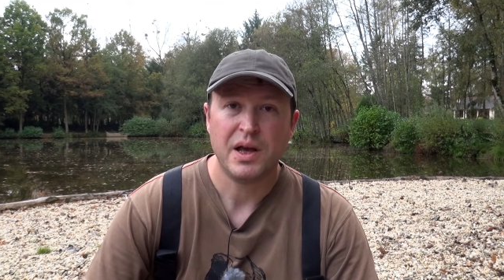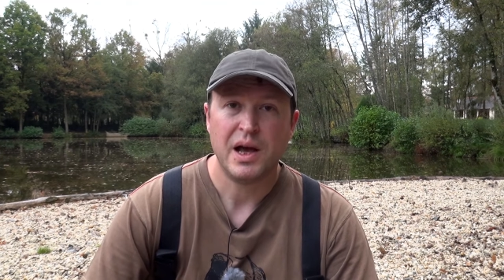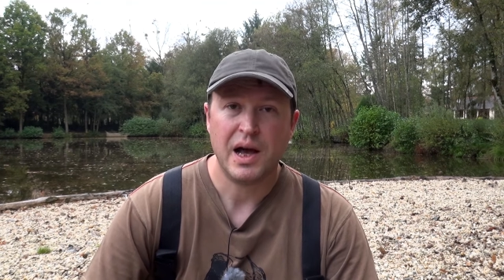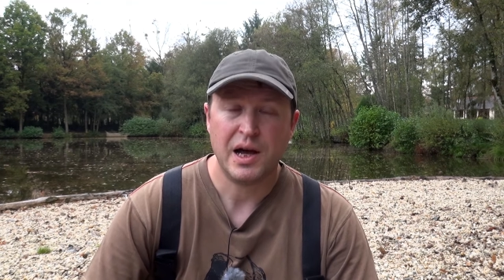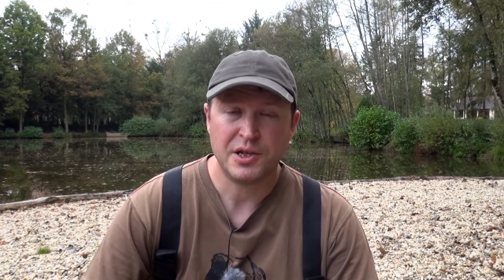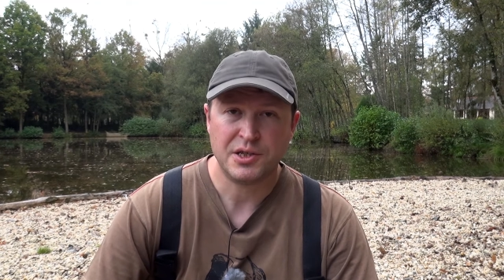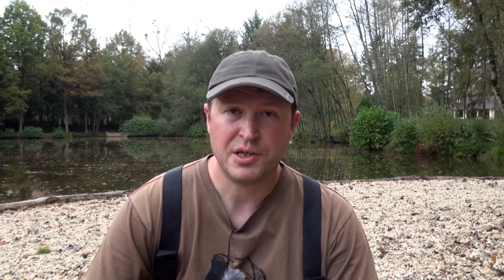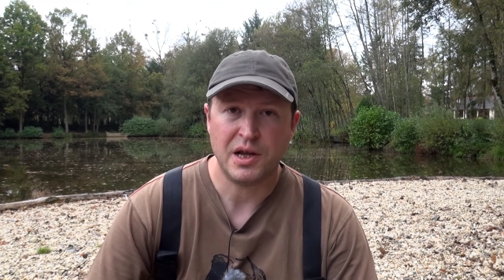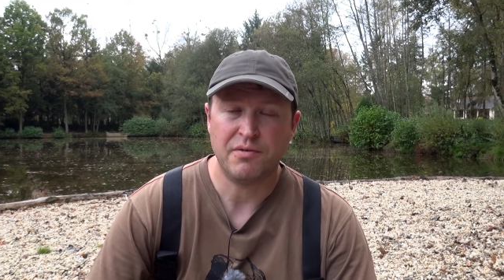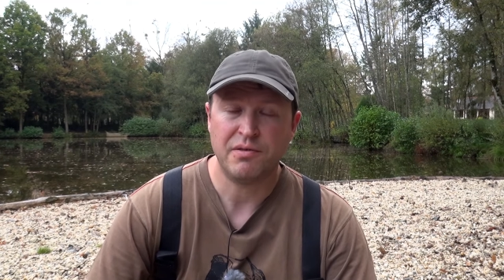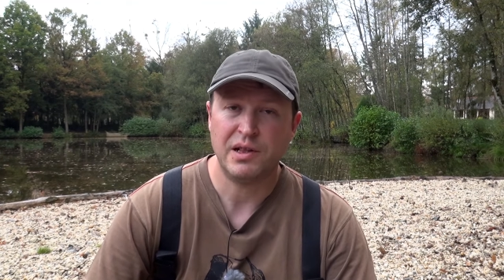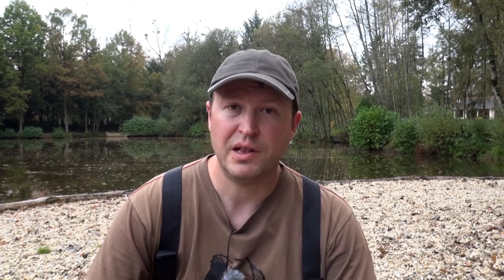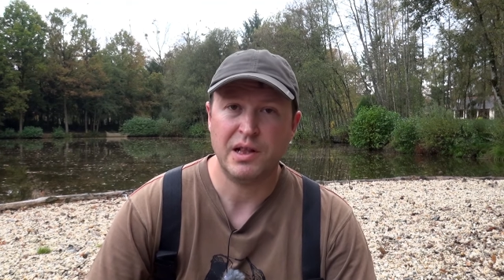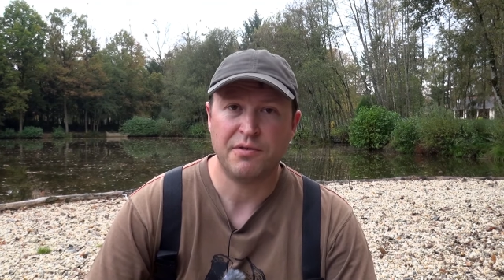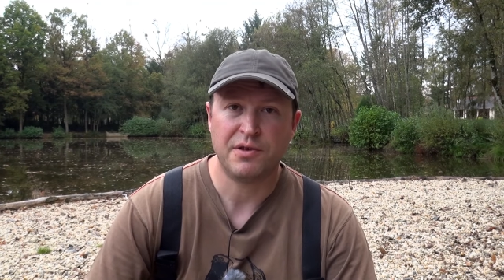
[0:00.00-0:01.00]
How to
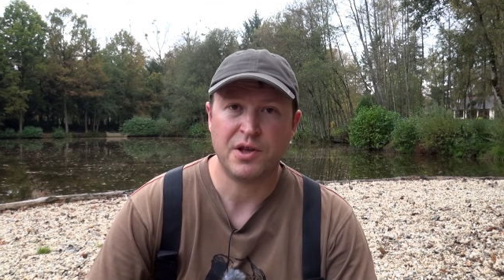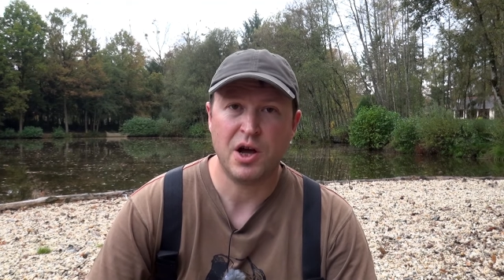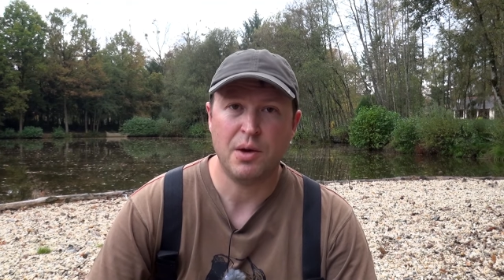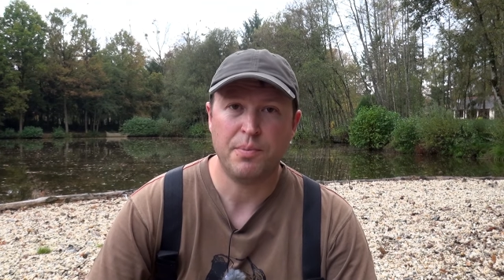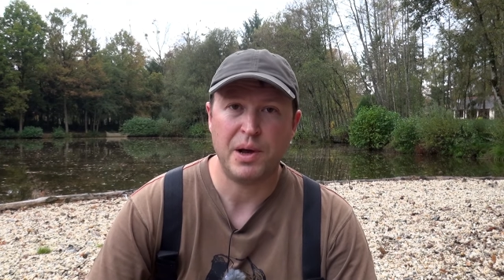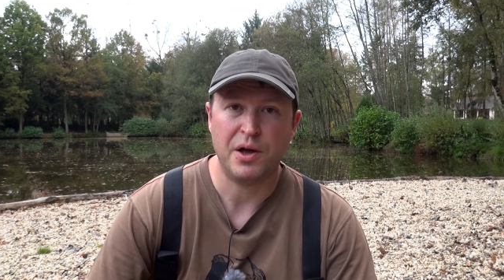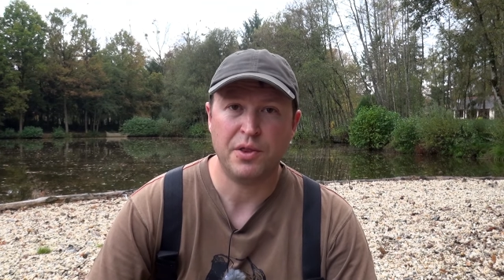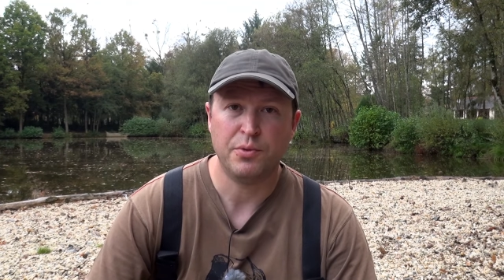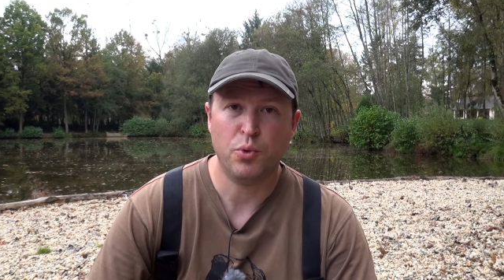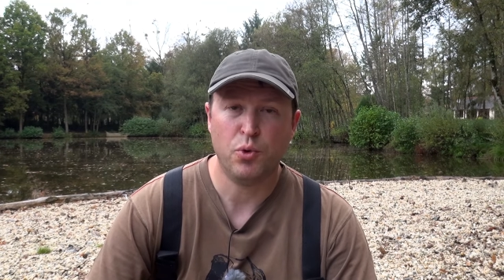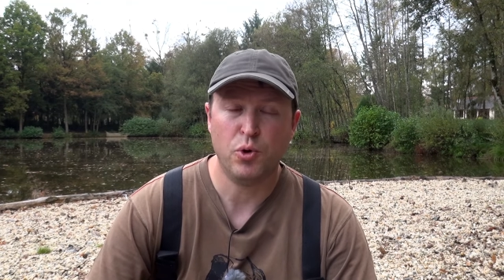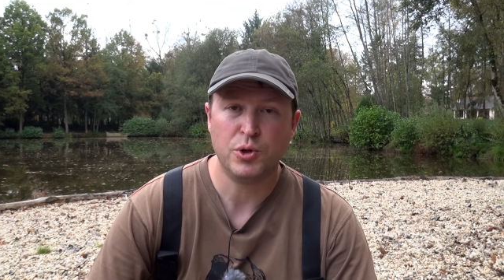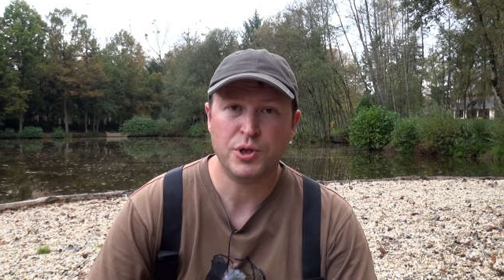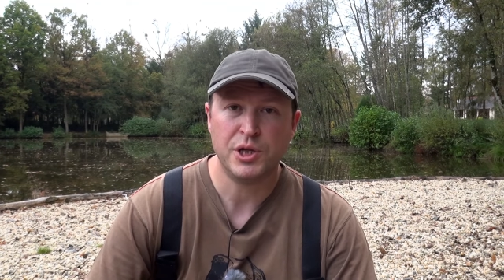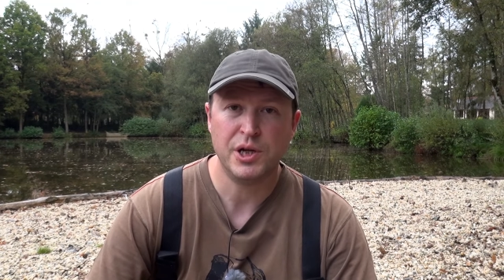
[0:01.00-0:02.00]
safely lift carp out of the
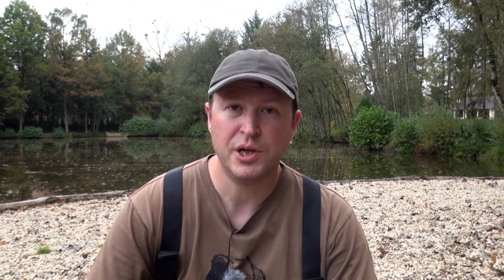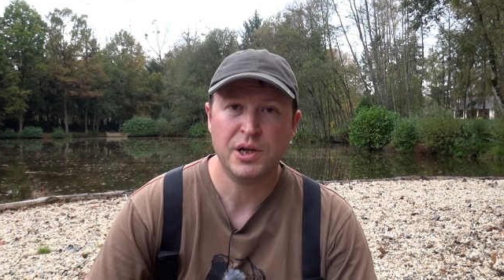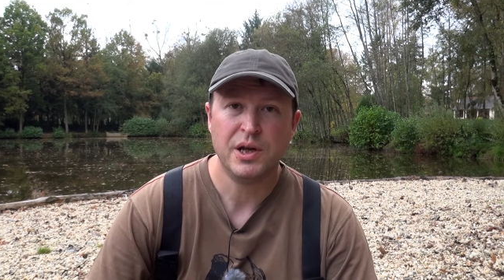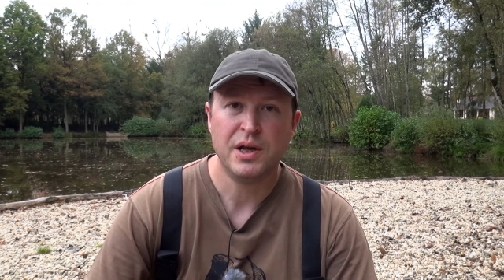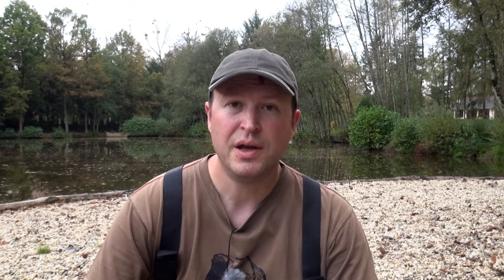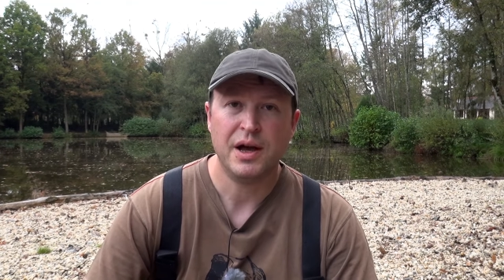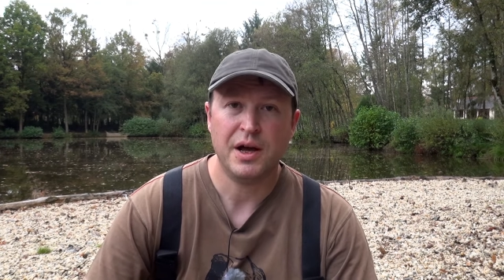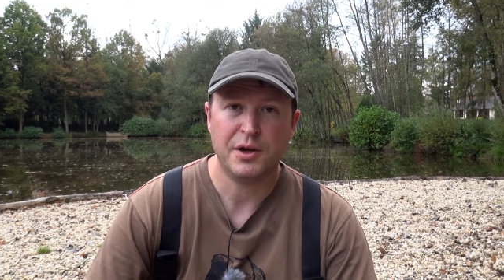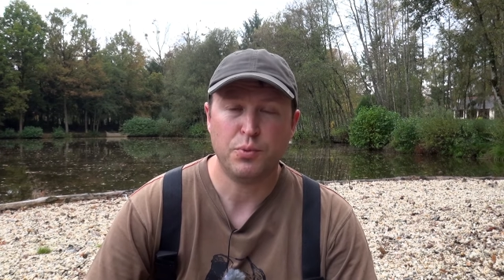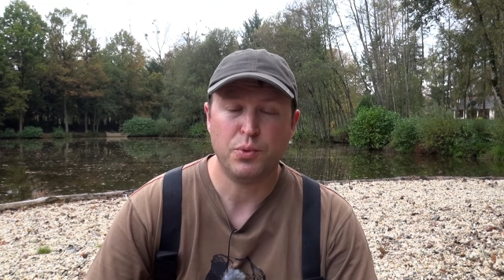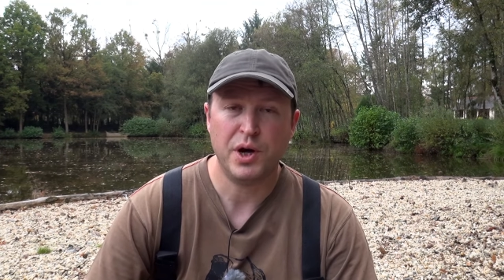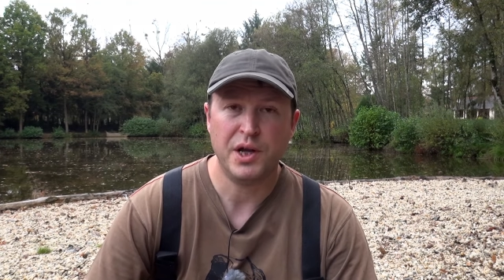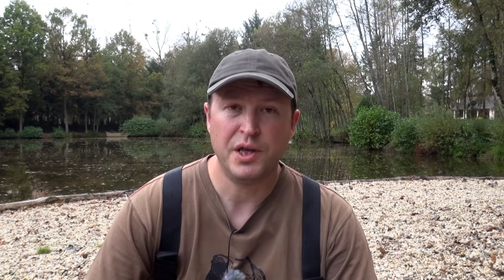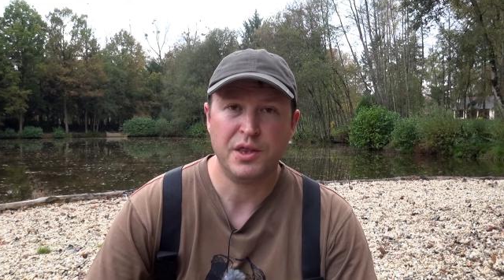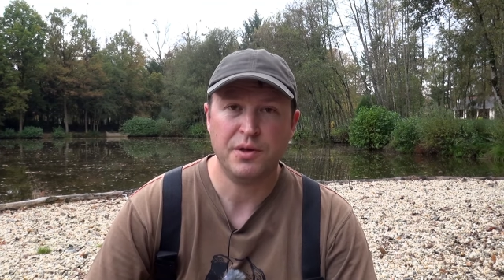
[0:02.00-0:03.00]
water, how to
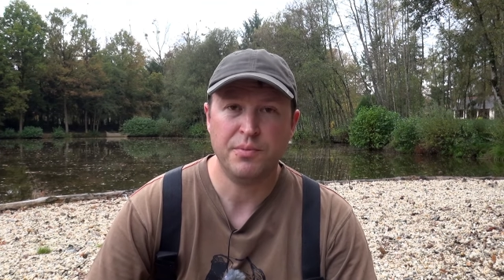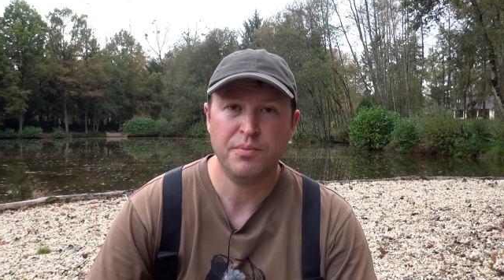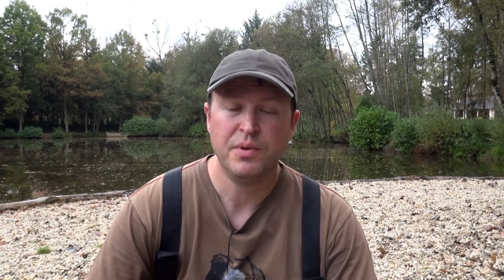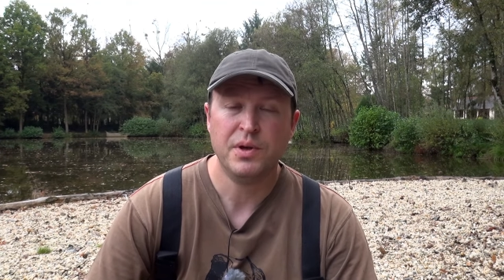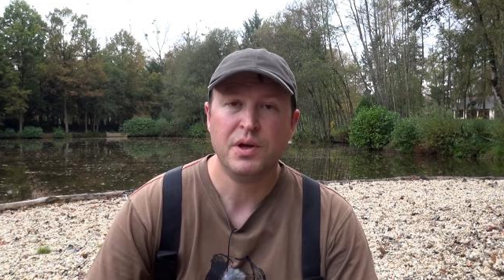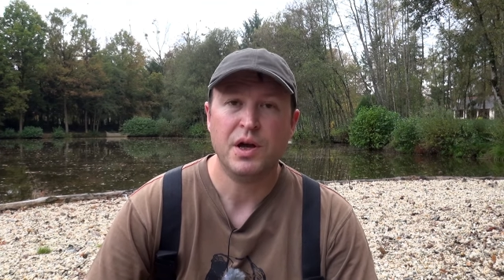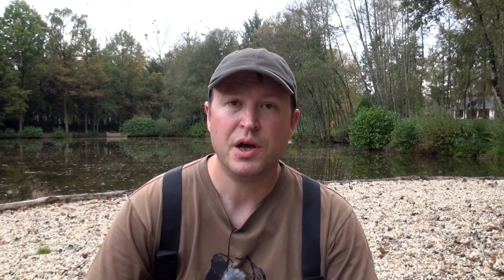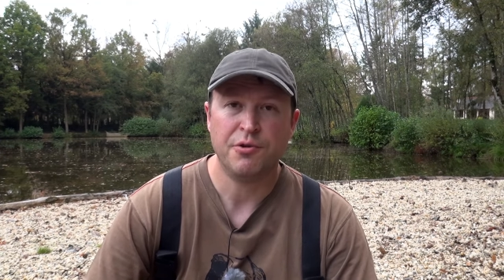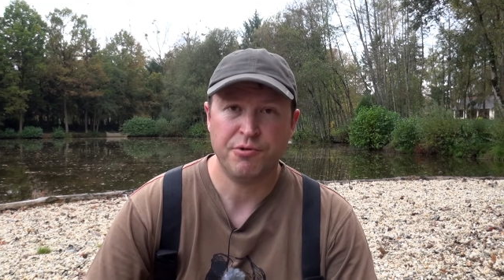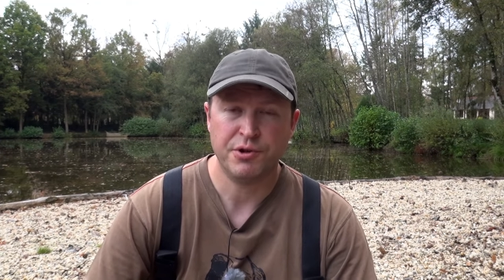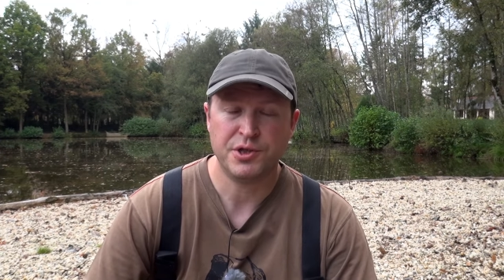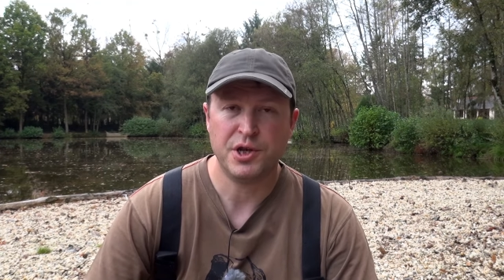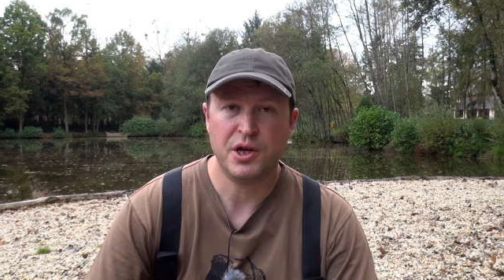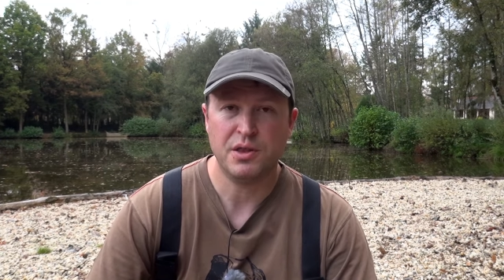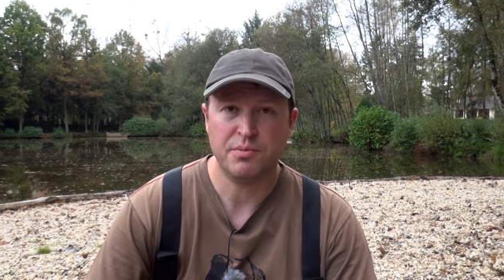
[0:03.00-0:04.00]
weigh them and
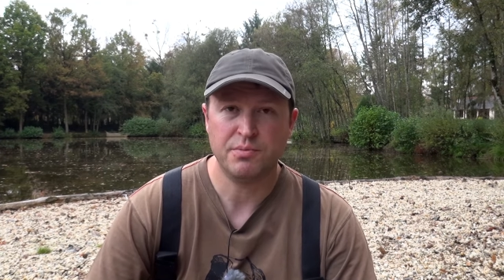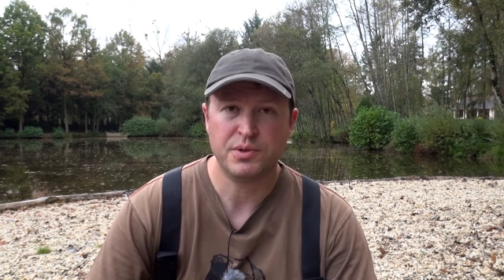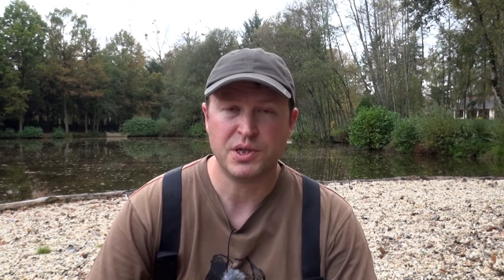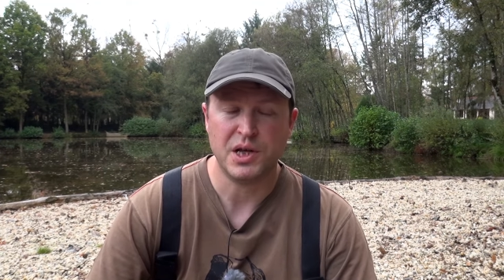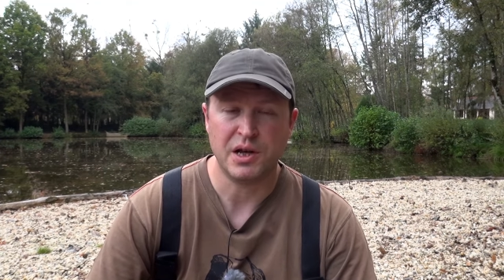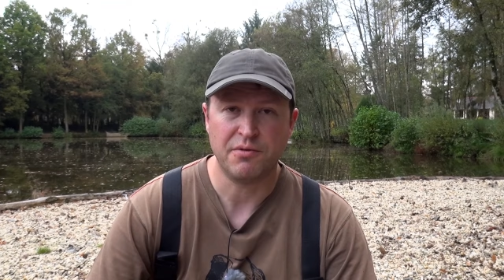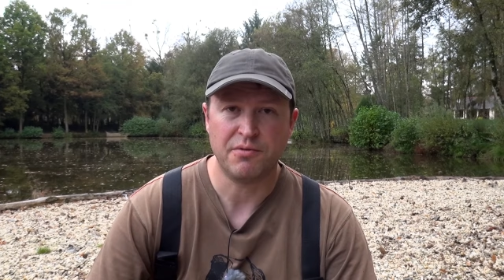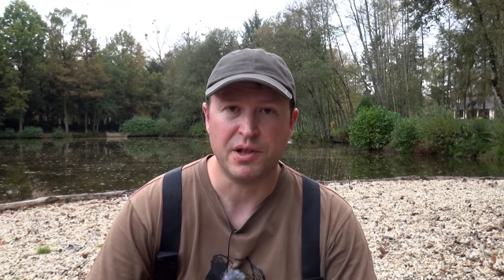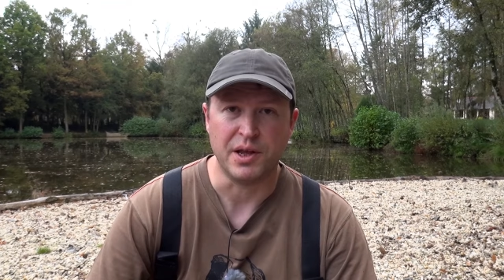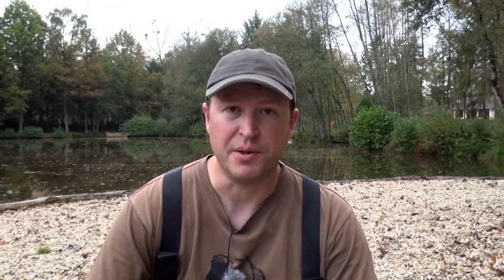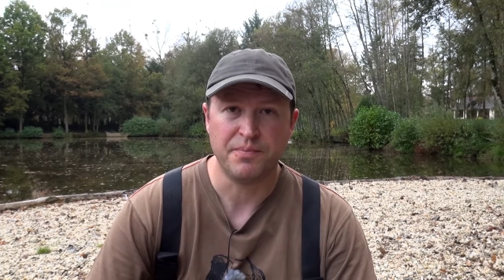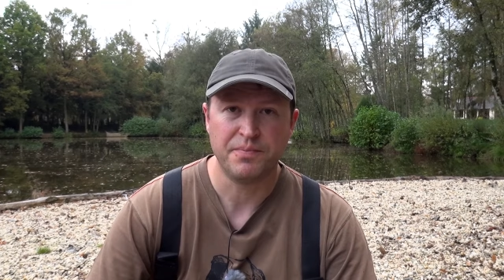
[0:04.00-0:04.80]
return them safely.